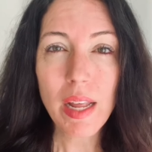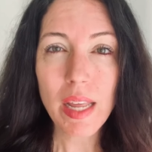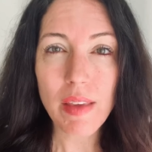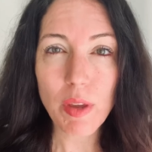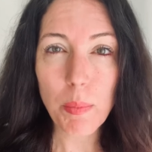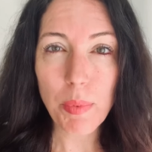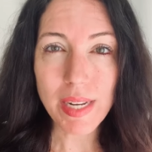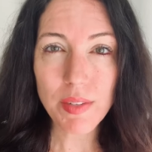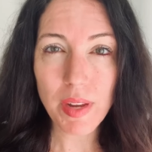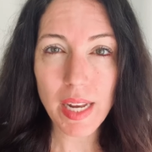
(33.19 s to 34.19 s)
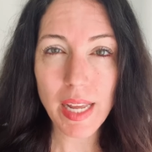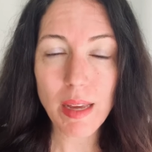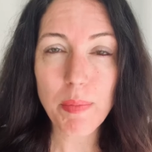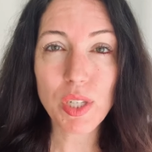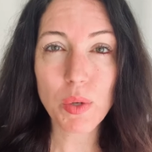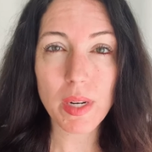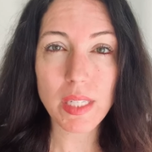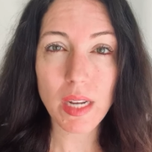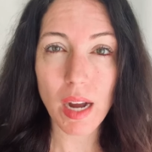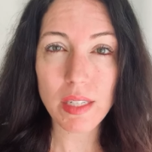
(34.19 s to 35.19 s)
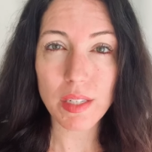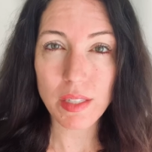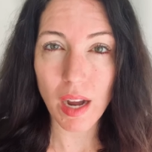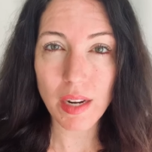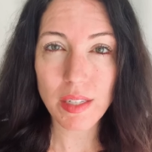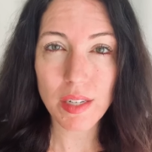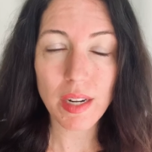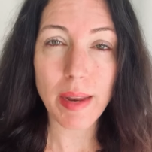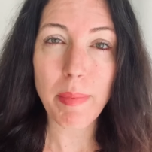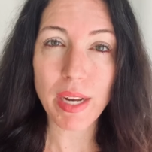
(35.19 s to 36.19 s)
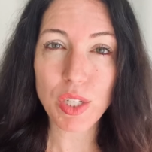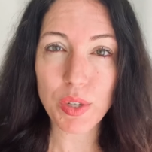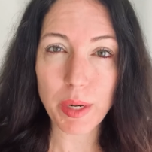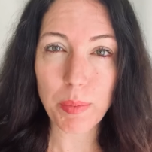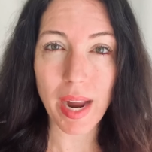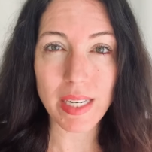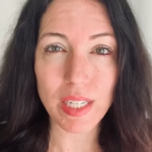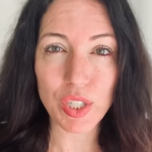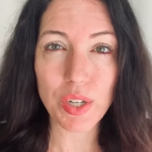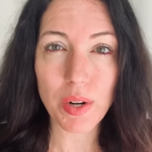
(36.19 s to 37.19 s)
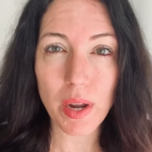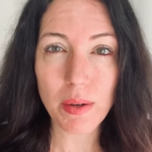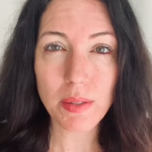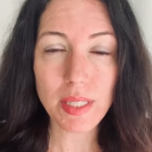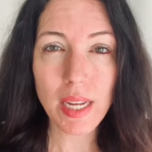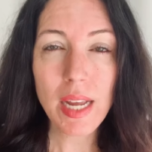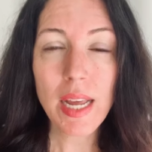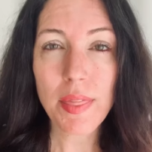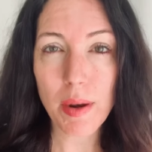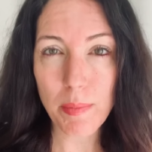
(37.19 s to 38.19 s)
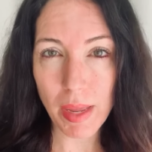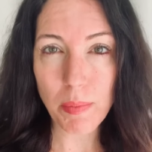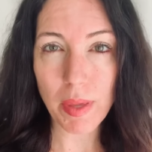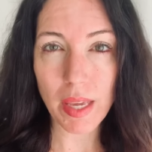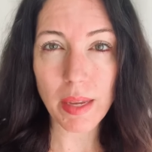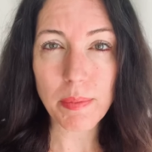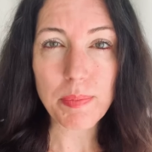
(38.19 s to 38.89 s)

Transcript: If you're breastfeeding, be sure to talk to your doctor and make sure your practitioner knows. There may be